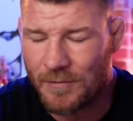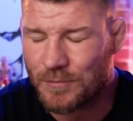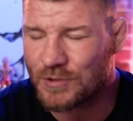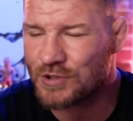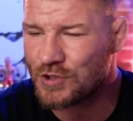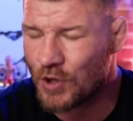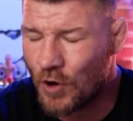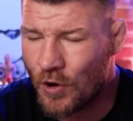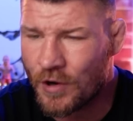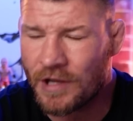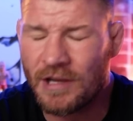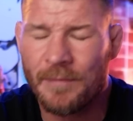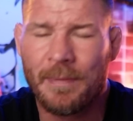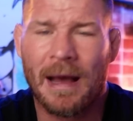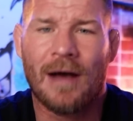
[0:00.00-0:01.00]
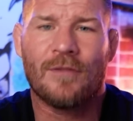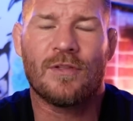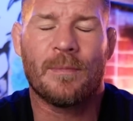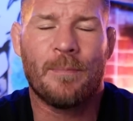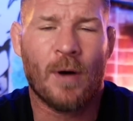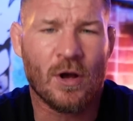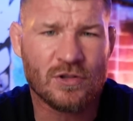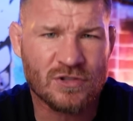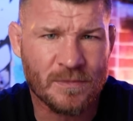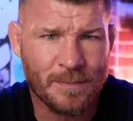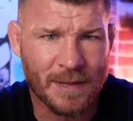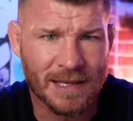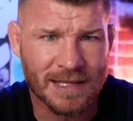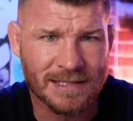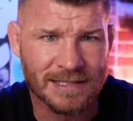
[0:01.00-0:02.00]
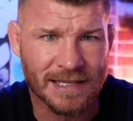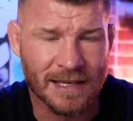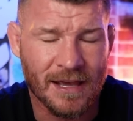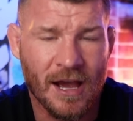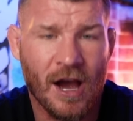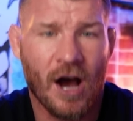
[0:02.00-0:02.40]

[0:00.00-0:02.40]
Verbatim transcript: was talking about the possibility